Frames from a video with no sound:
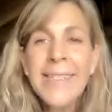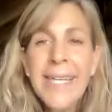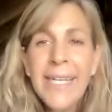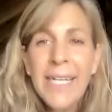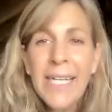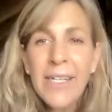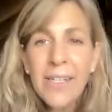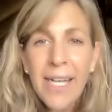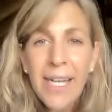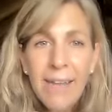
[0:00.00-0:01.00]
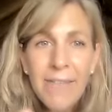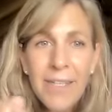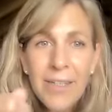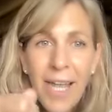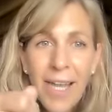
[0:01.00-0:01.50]
and saying, look, I
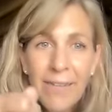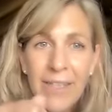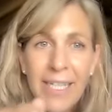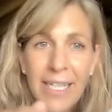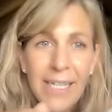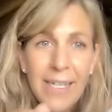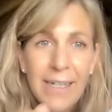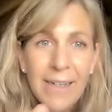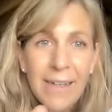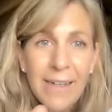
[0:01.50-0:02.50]
have the key.